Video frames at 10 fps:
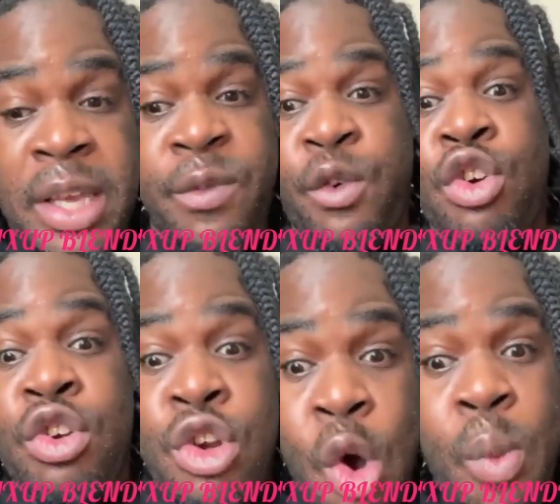speaking for
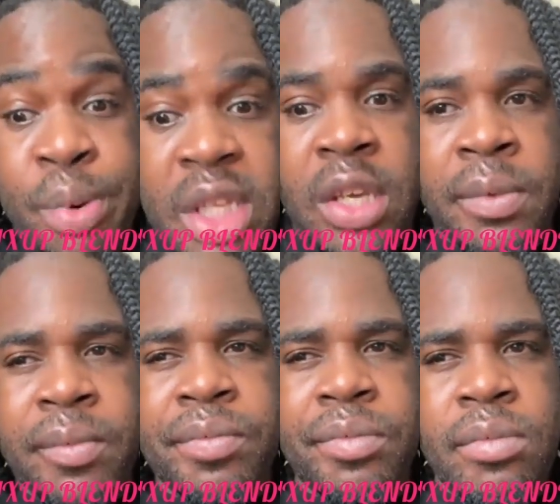nobody.
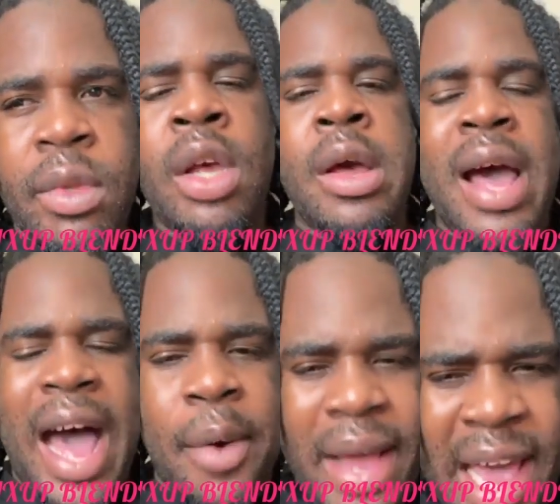
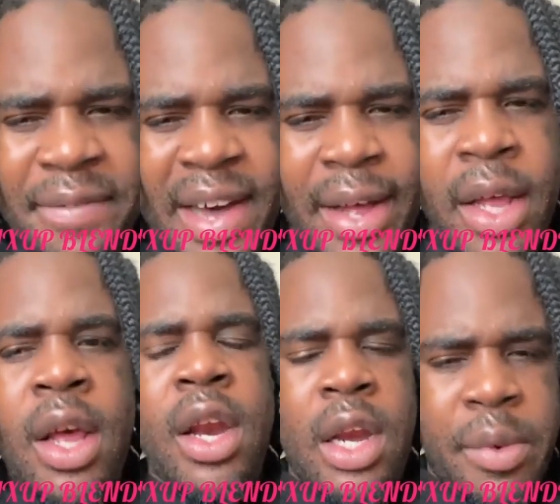However,
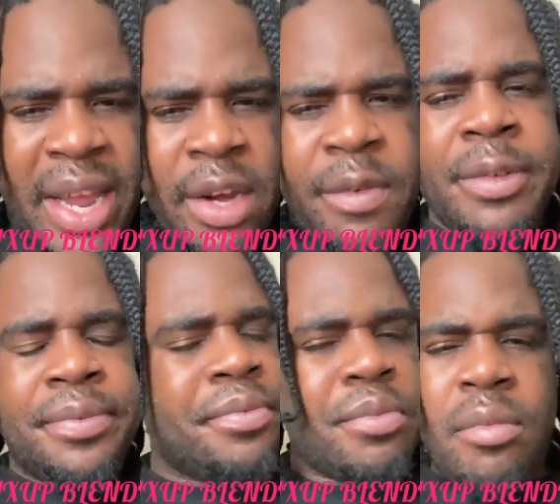Lorraine,
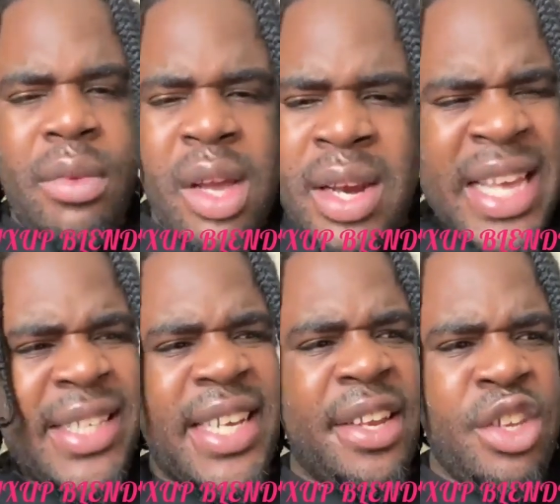
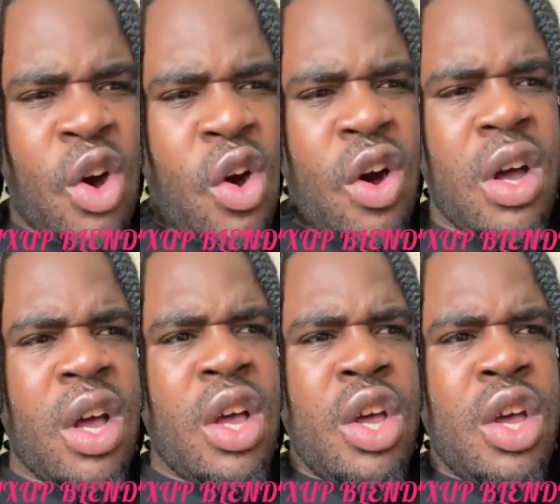listen, the